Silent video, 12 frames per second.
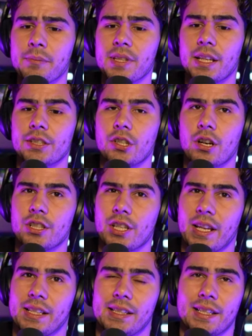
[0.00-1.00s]
I charge
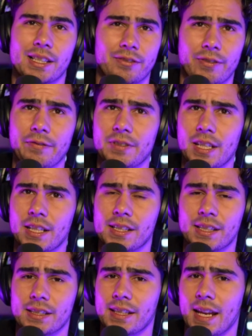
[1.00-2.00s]
like $6.50 to
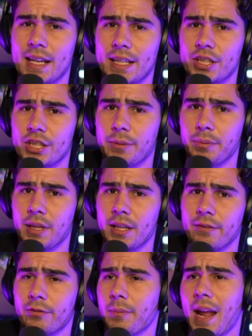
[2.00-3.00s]
$6.80 shipping.
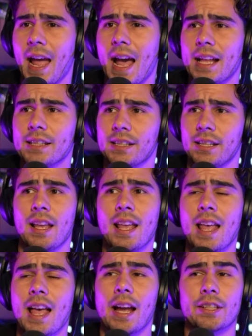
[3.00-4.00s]
For my hats,
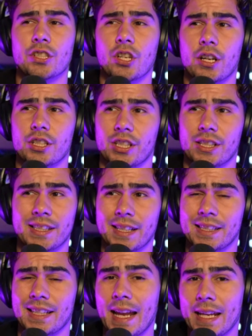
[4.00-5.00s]
I charge
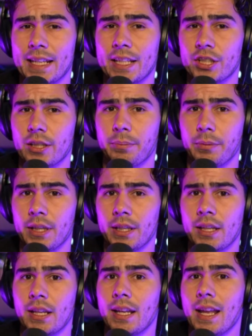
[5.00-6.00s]
$6.80 shipping,
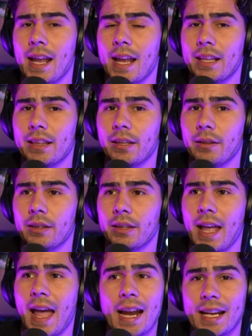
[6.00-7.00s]
and the
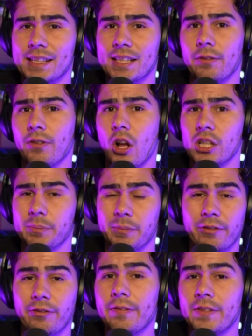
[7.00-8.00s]
hat itself cost me
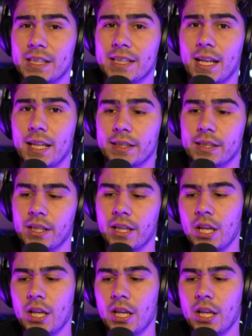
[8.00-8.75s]
50 cents.